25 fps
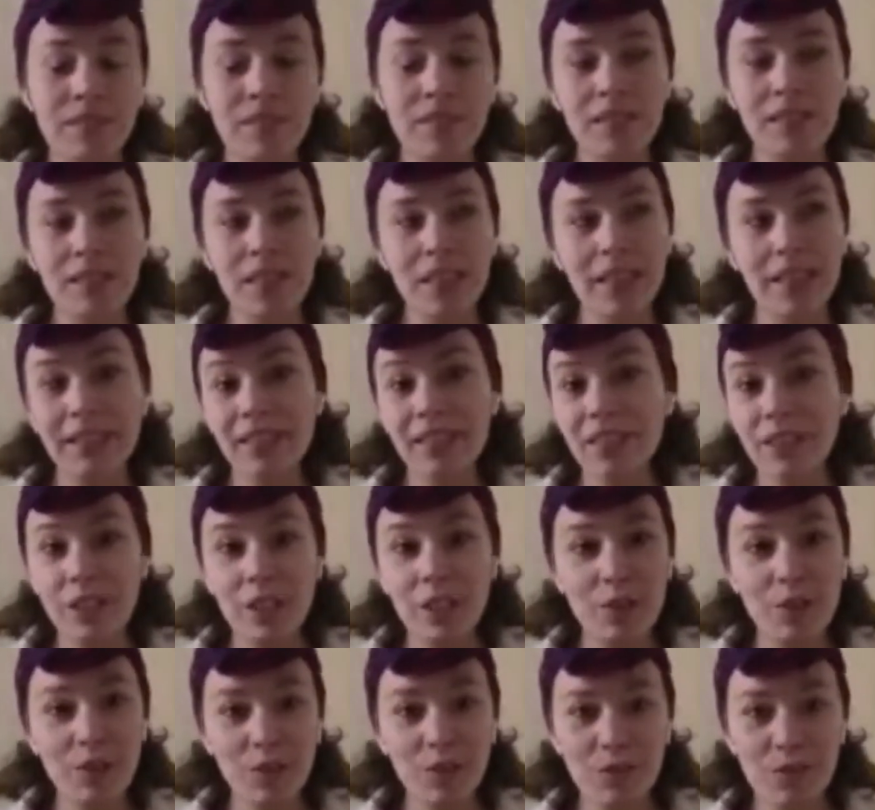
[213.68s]
it's
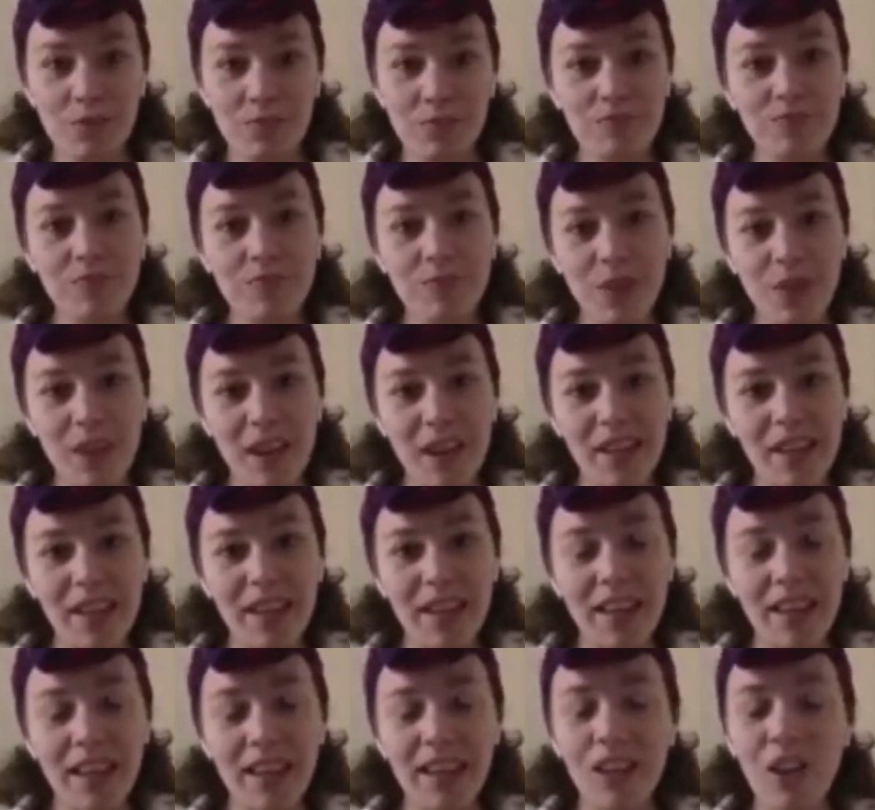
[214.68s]
new,
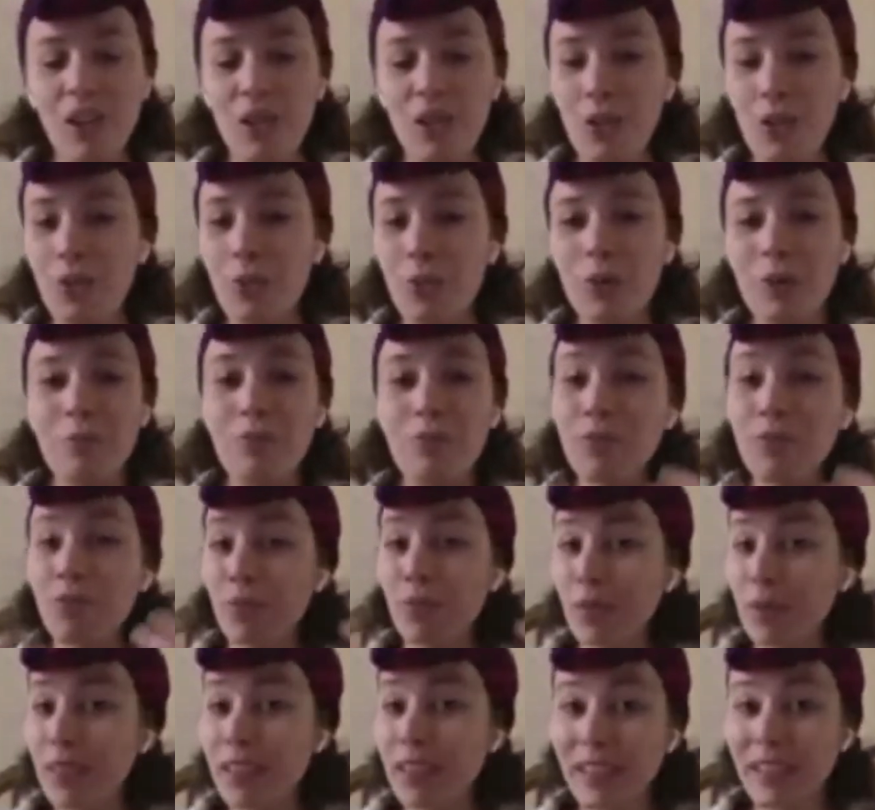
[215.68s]
right? And although we
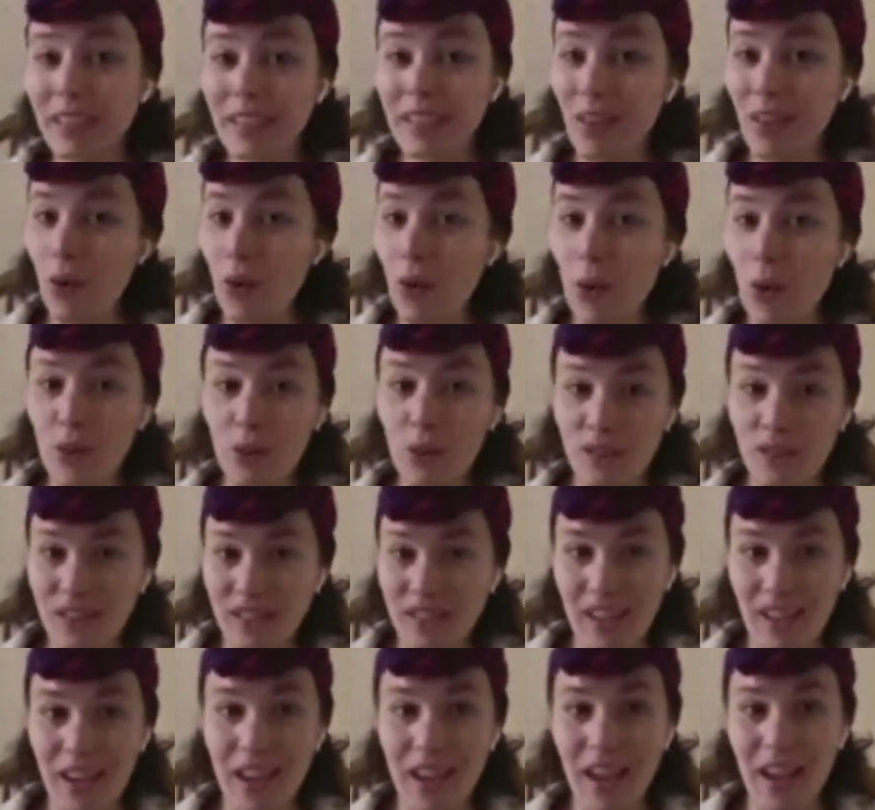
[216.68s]
breathe all the
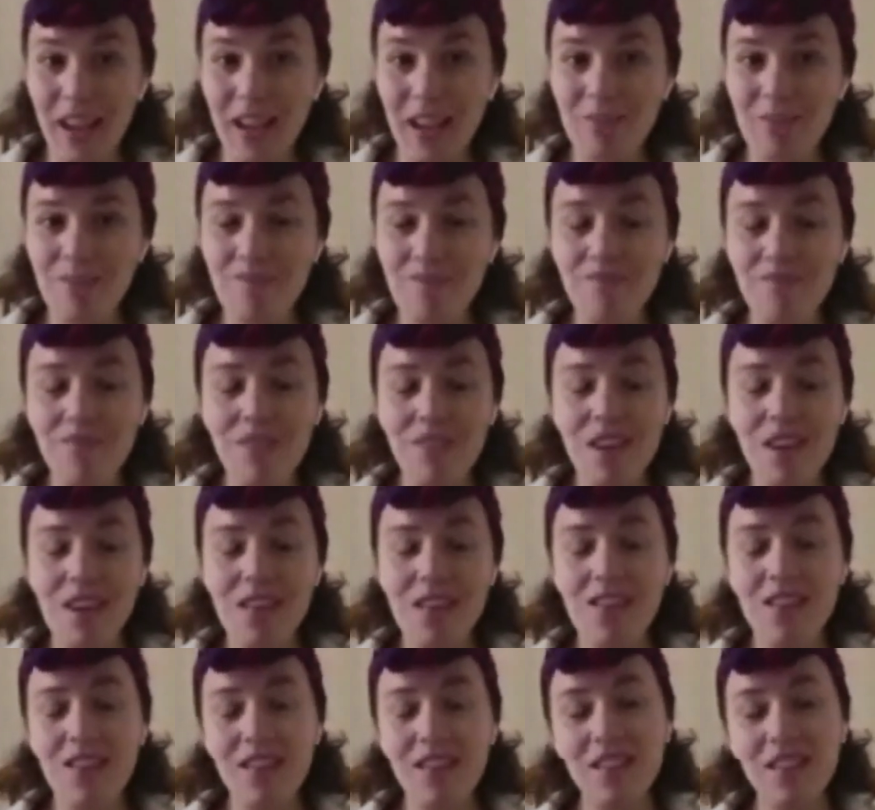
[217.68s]
time,
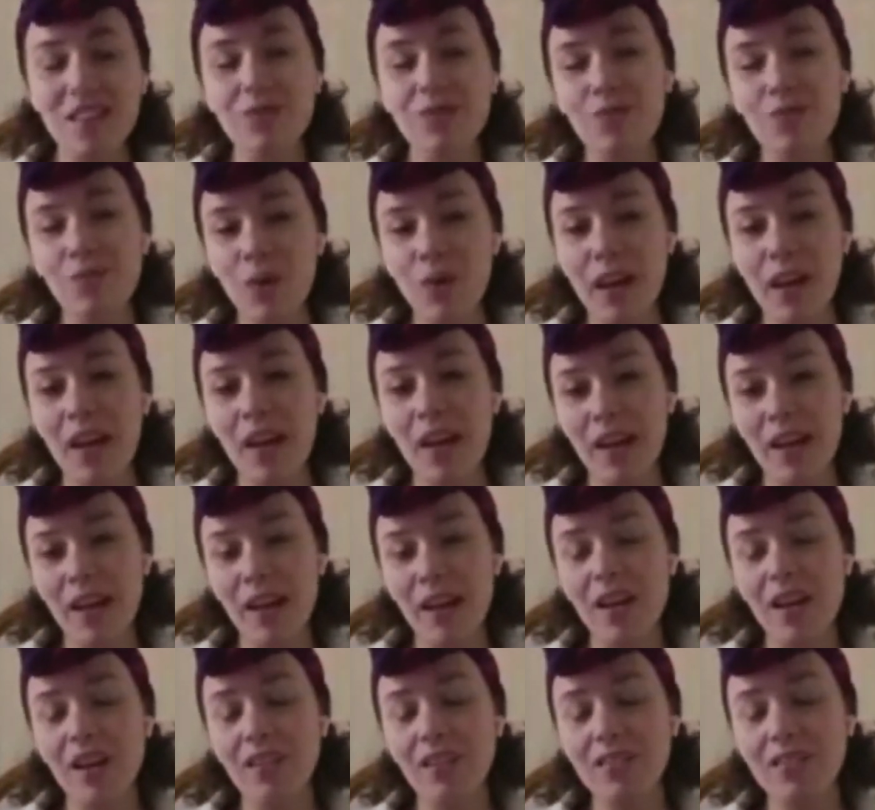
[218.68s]
this way
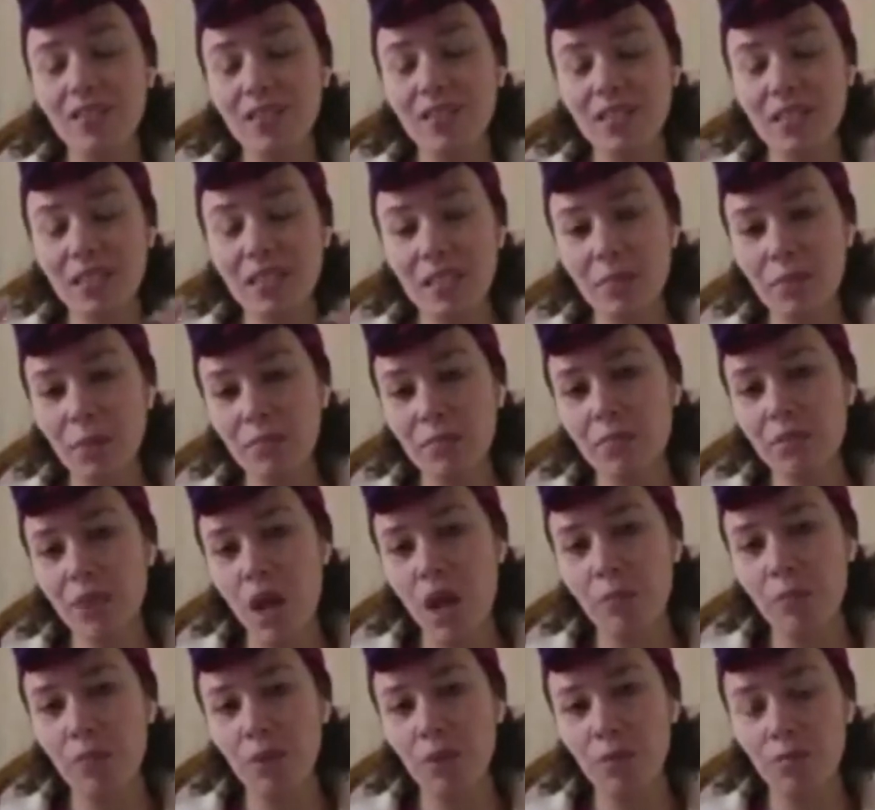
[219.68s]
of deep
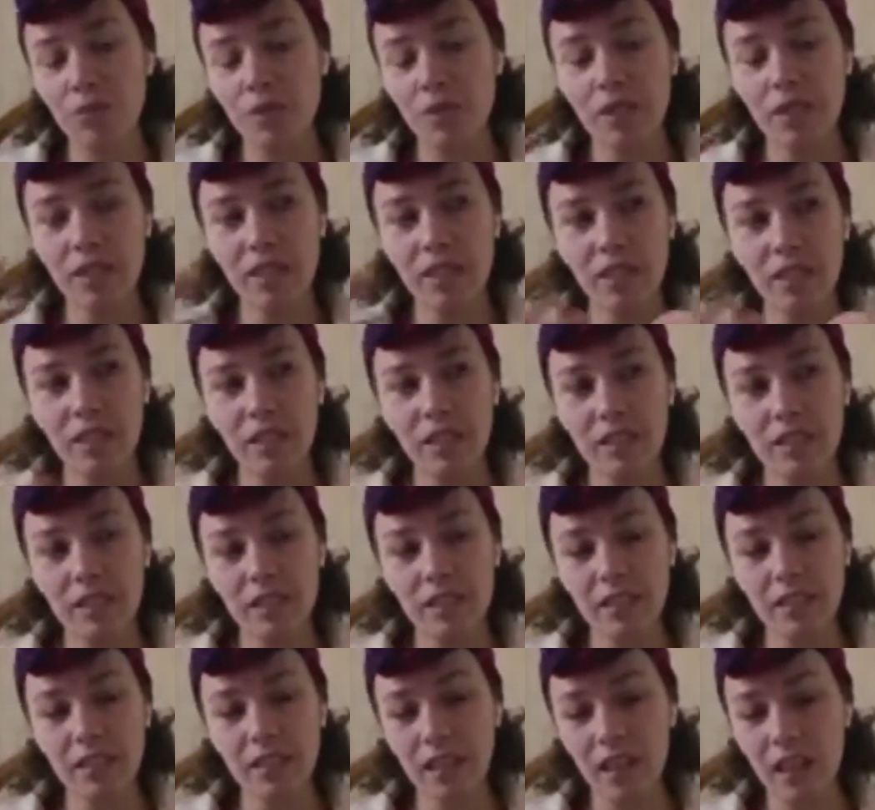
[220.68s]
abdominal breathing,
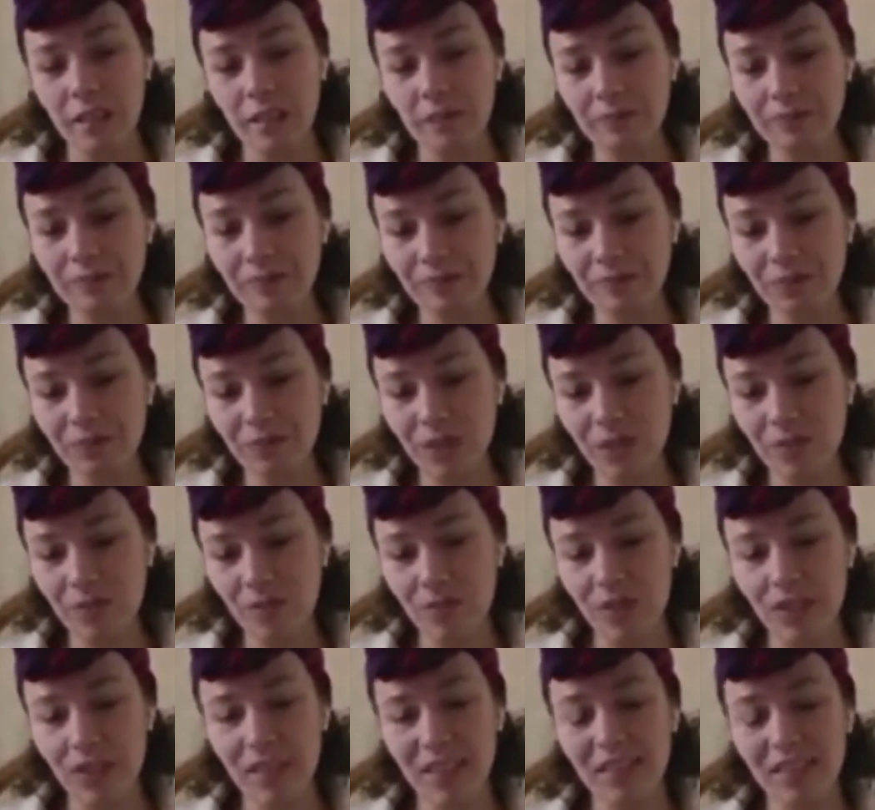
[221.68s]
this
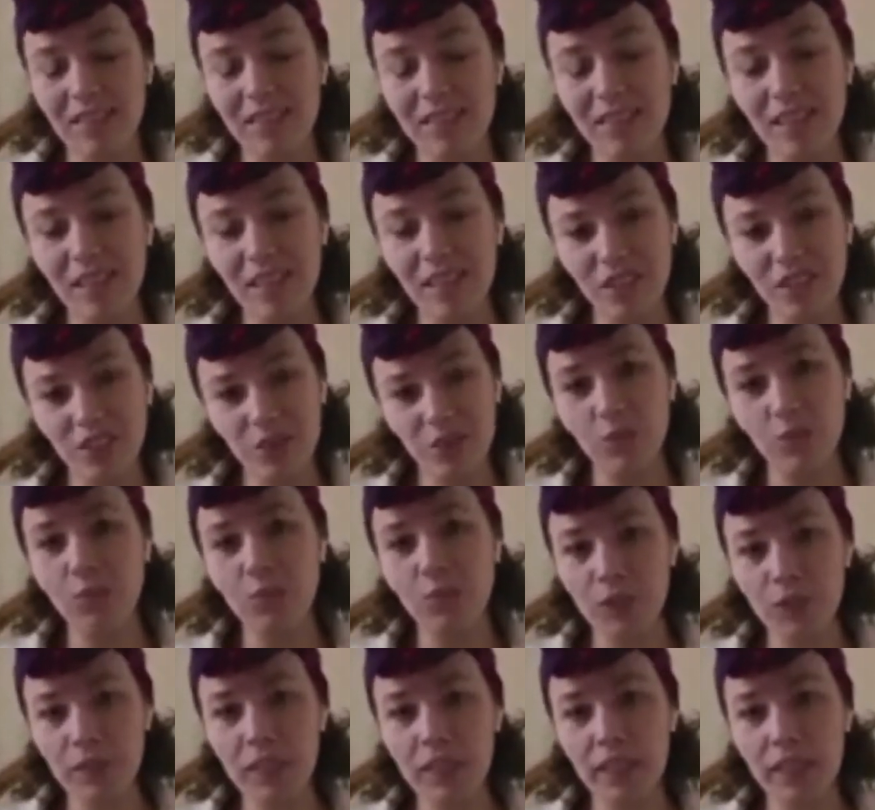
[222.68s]
really intentional
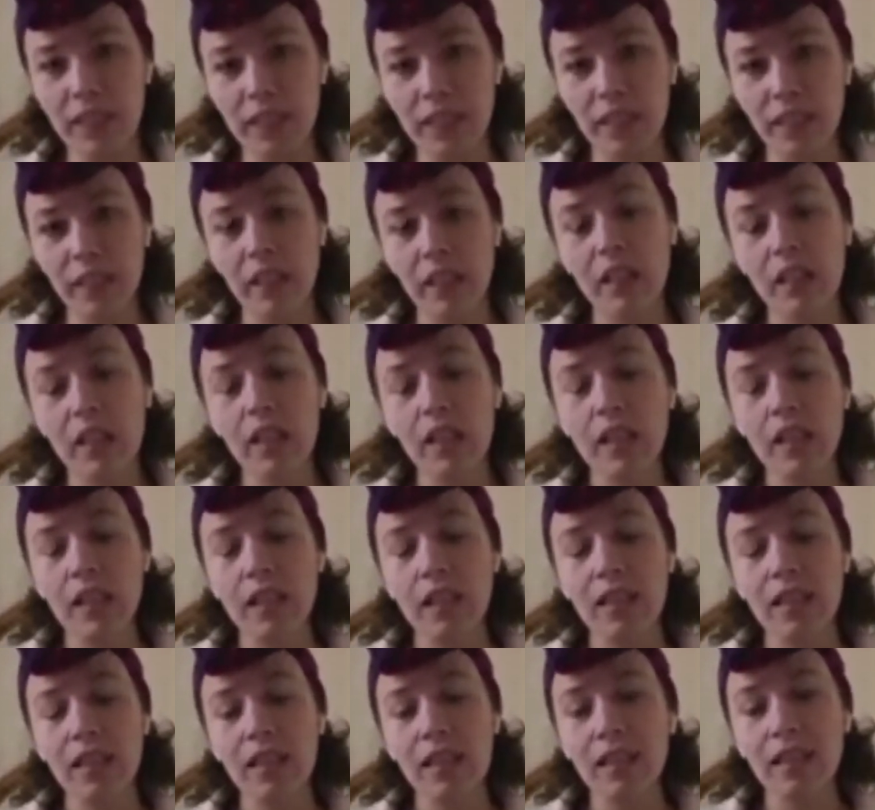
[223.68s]
breathing,
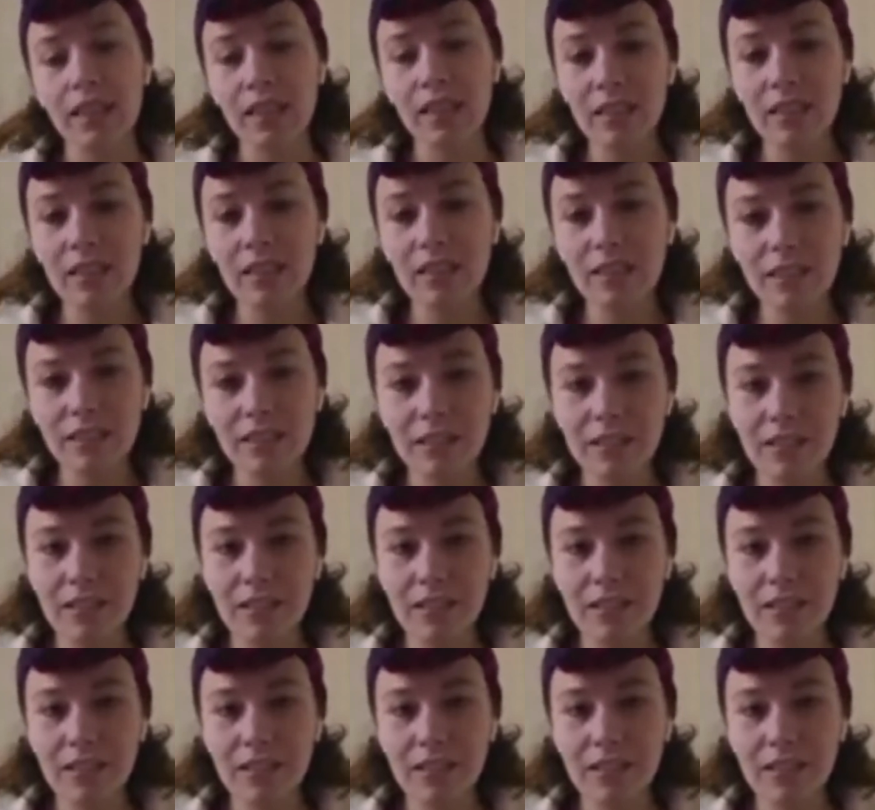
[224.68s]
it's